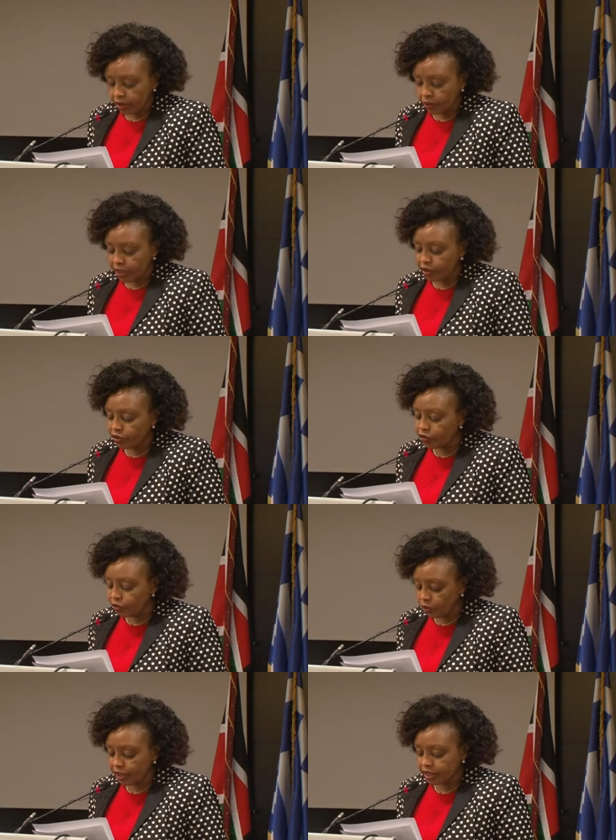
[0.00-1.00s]
We look
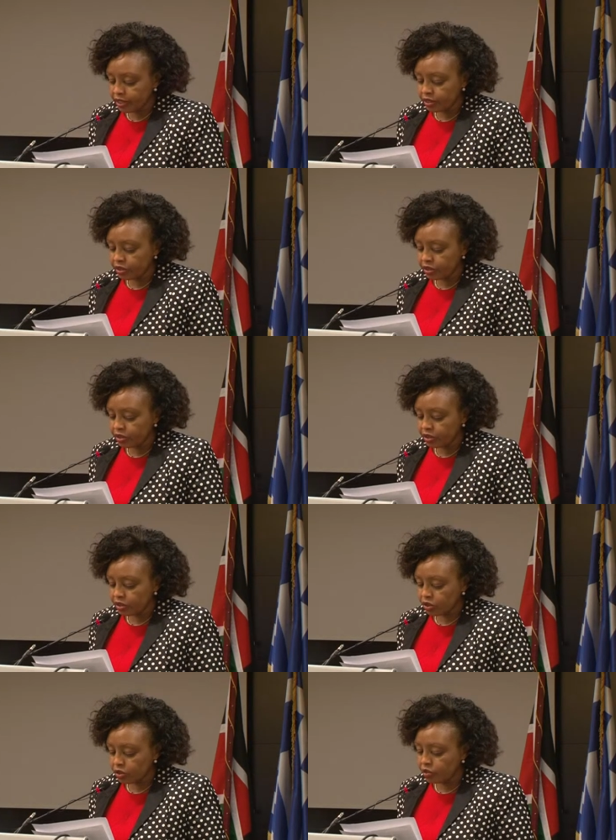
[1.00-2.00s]
forward
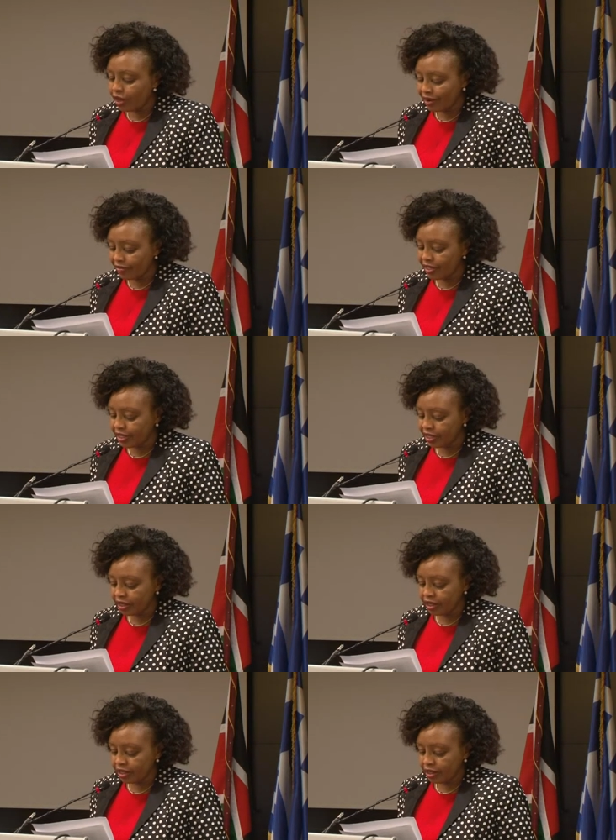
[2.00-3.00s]
to having
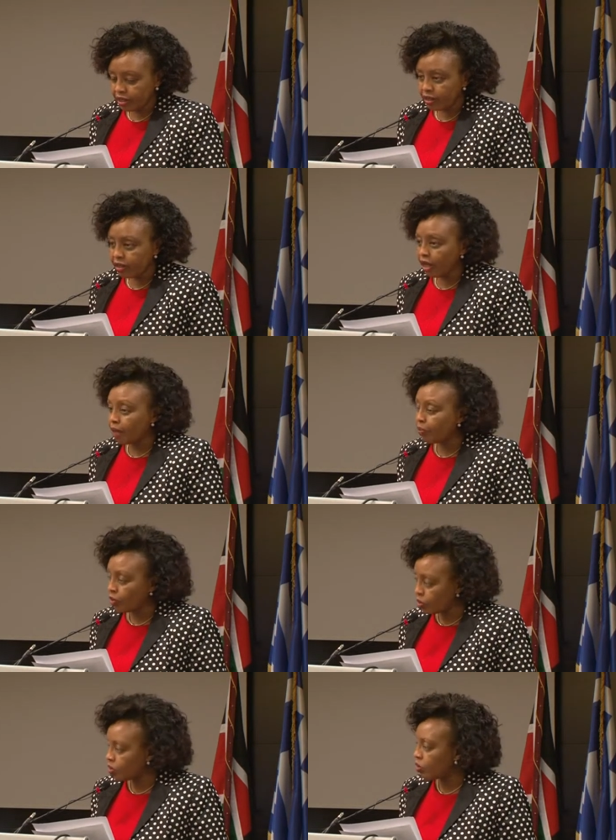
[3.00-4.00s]
a
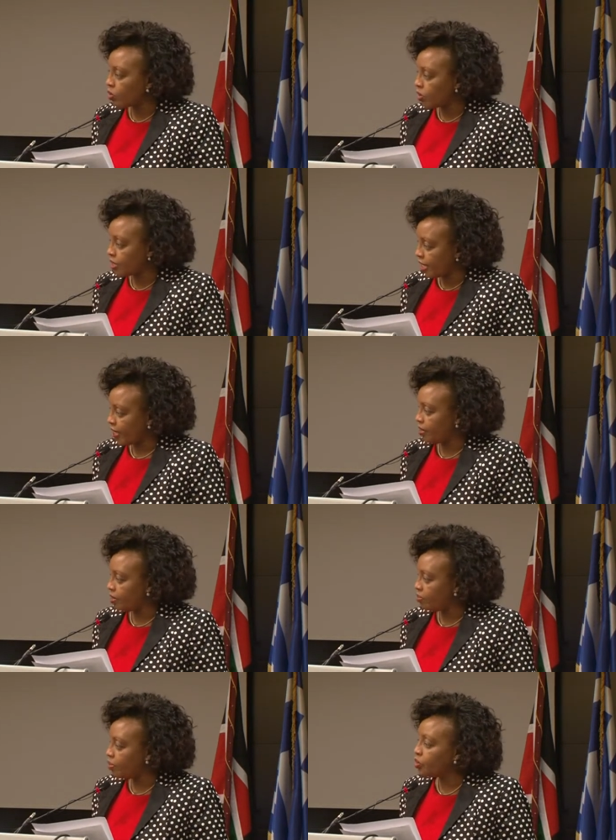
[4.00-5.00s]
protocol signed
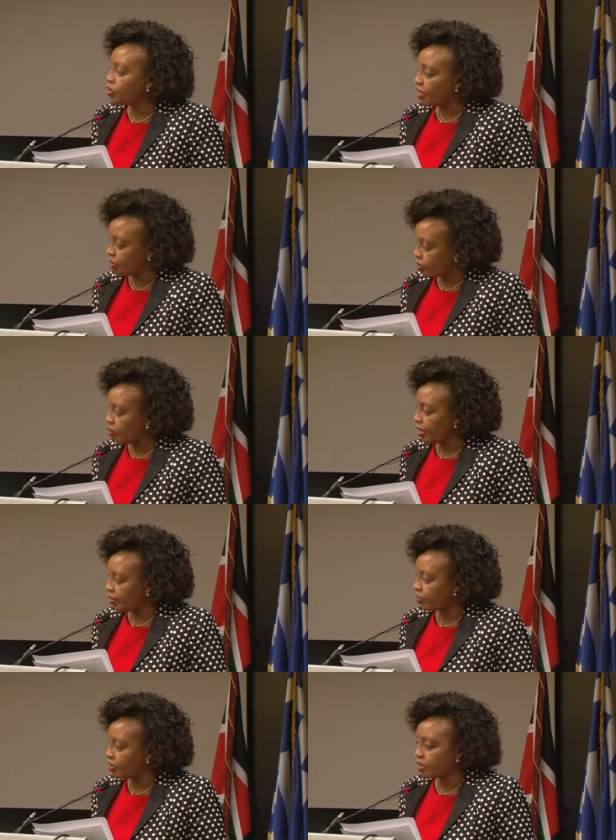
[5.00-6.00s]
between the two
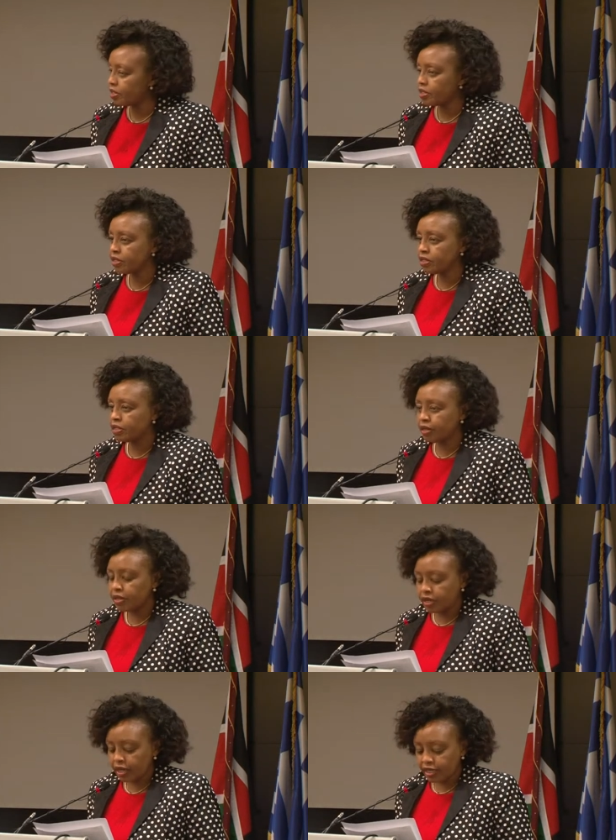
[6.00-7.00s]
countries
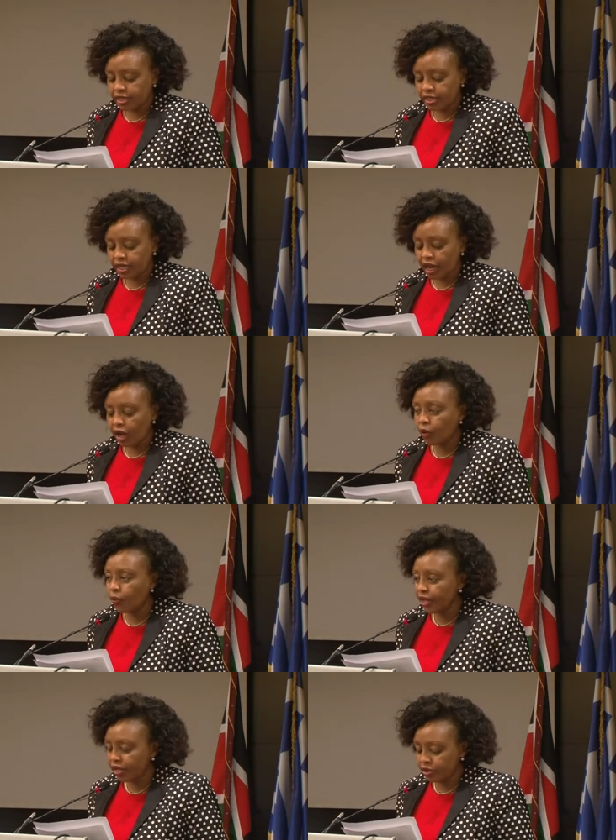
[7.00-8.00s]
and see how
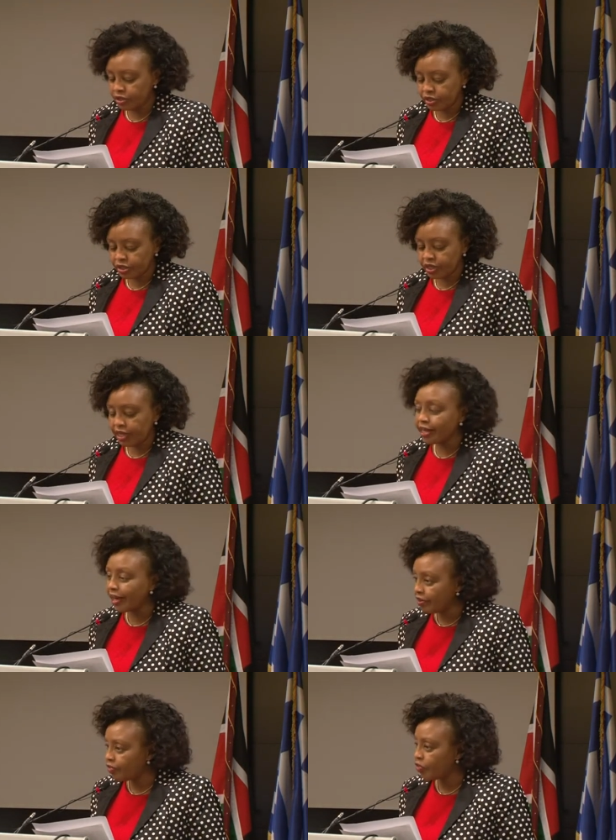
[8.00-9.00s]
we could
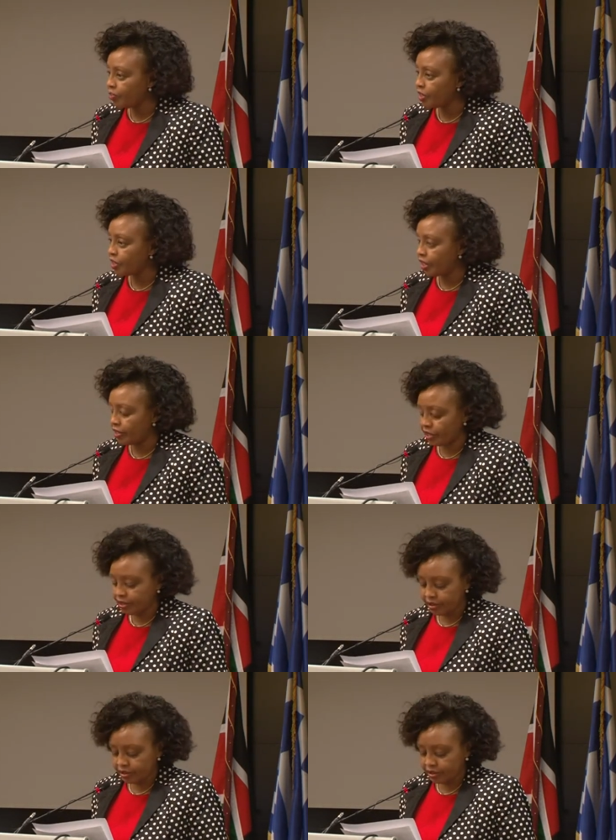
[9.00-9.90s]
learn from each other